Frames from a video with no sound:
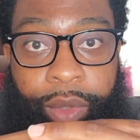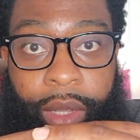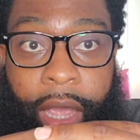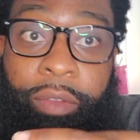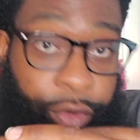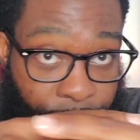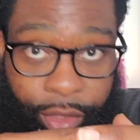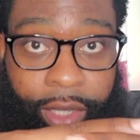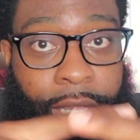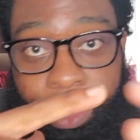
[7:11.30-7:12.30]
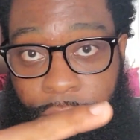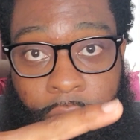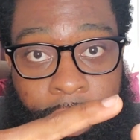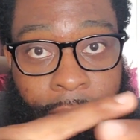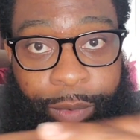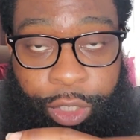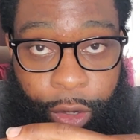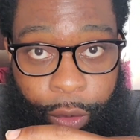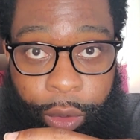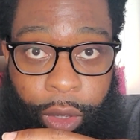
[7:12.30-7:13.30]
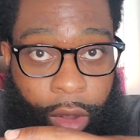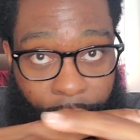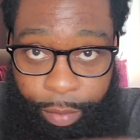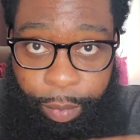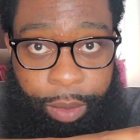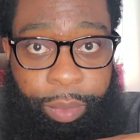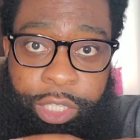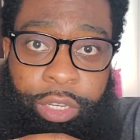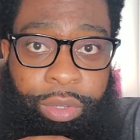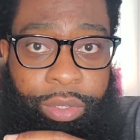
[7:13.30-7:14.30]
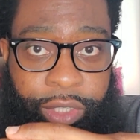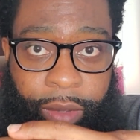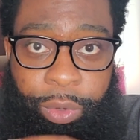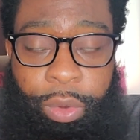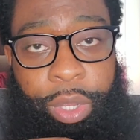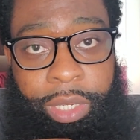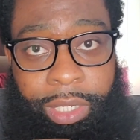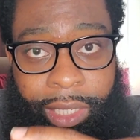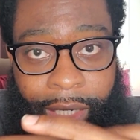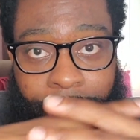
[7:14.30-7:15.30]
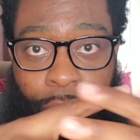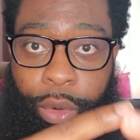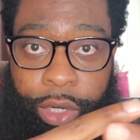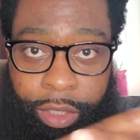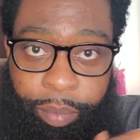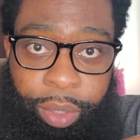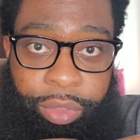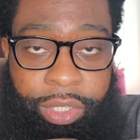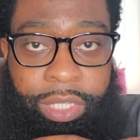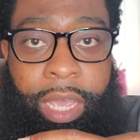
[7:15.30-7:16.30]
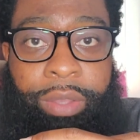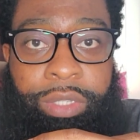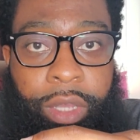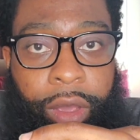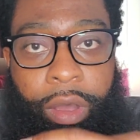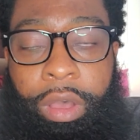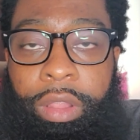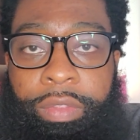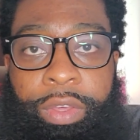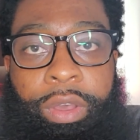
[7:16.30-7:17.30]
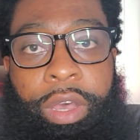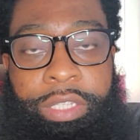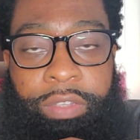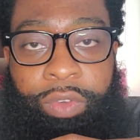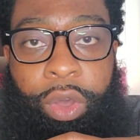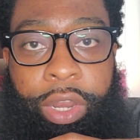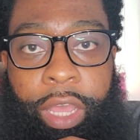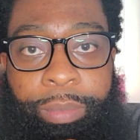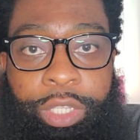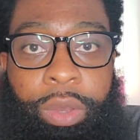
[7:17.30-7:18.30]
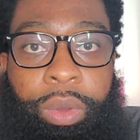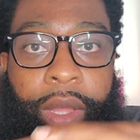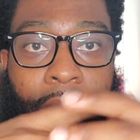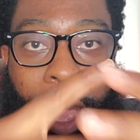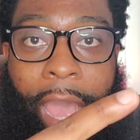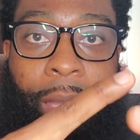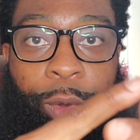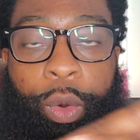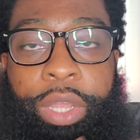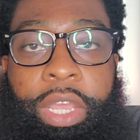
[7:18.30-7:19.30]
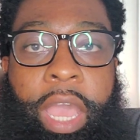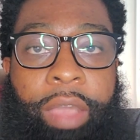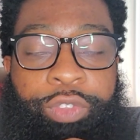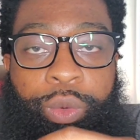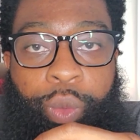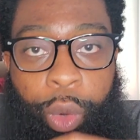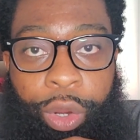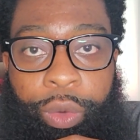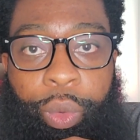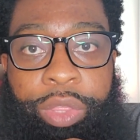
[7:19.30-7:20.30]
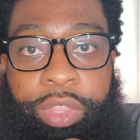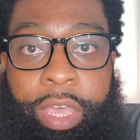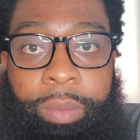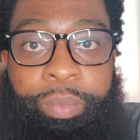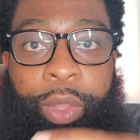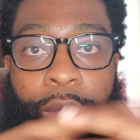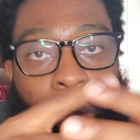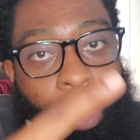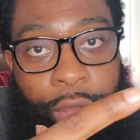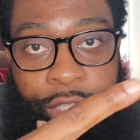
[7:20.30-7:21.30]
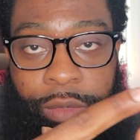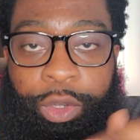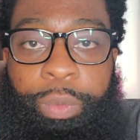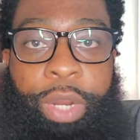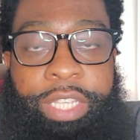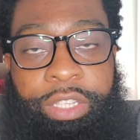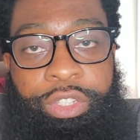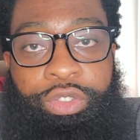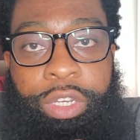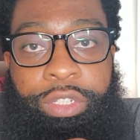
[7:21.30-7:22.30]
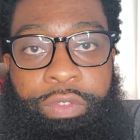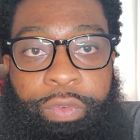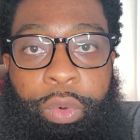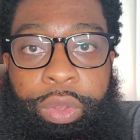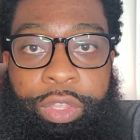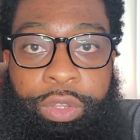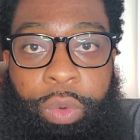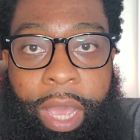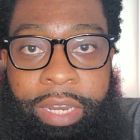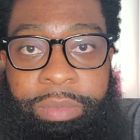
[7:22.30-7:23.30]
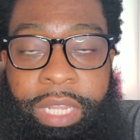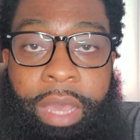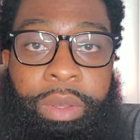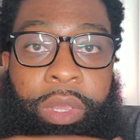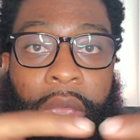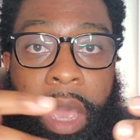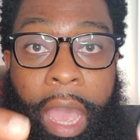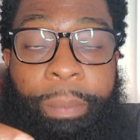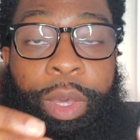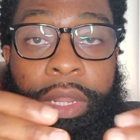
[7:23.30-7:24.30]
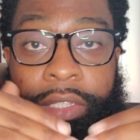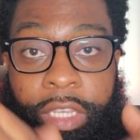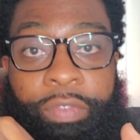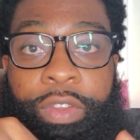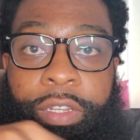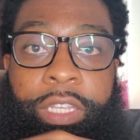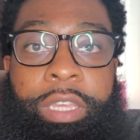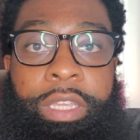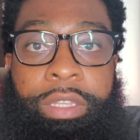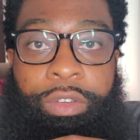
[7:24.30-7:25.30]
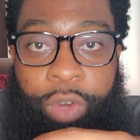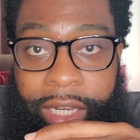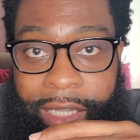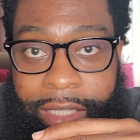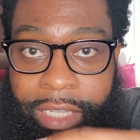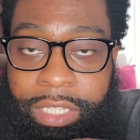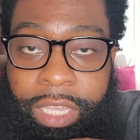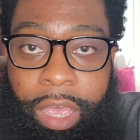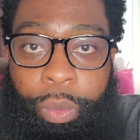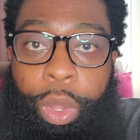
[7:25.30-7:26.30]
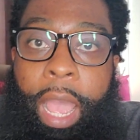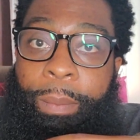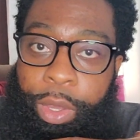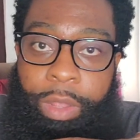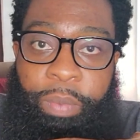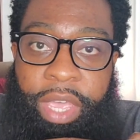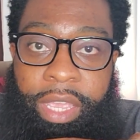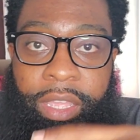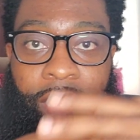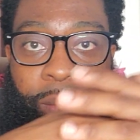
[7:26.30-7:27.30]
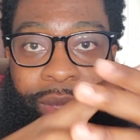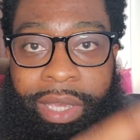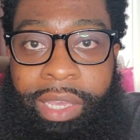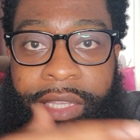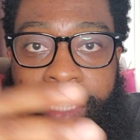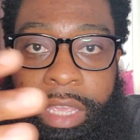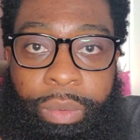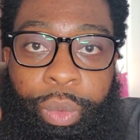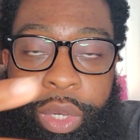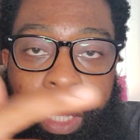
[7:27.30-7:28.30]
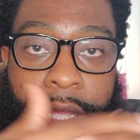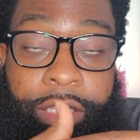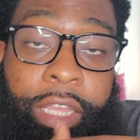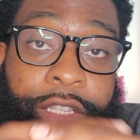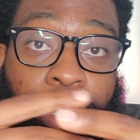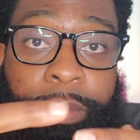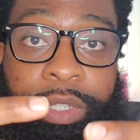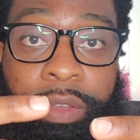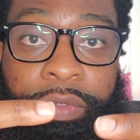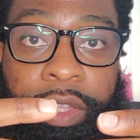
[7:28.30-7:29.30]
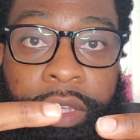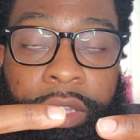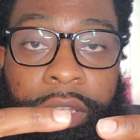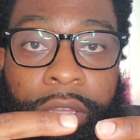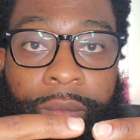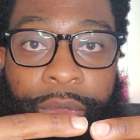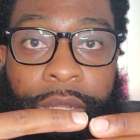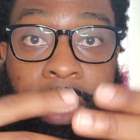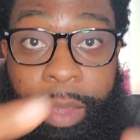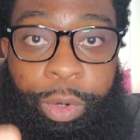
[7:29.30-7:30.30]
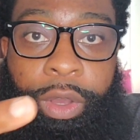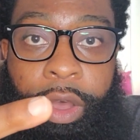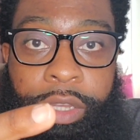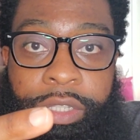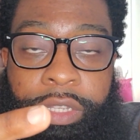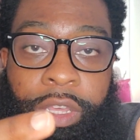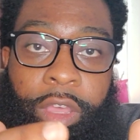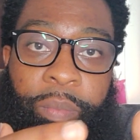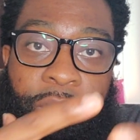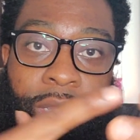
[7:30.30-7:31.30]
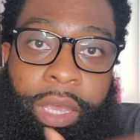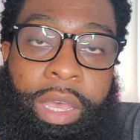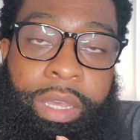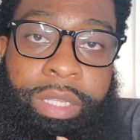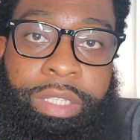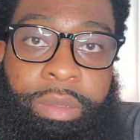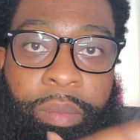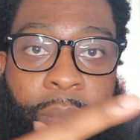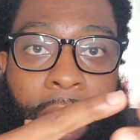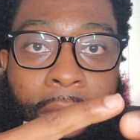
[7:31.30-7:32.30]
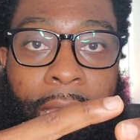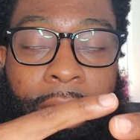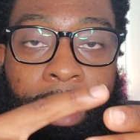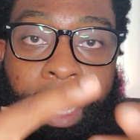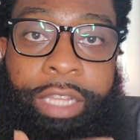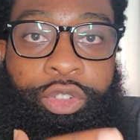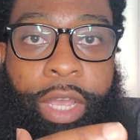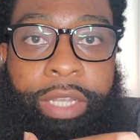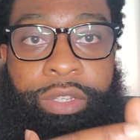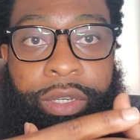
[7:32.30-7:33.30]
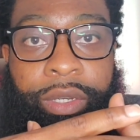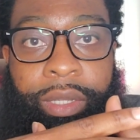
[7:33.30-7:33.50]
everything has gone up. So all the materials that we're going to need in order to build this house, all of the costs have gone up. So I am going to have to work with them on some new pricing structure for the new items. Now, I'm going to definitely greatly discount what I'm going to pay because it would, in terms of the labor cost, because my contractor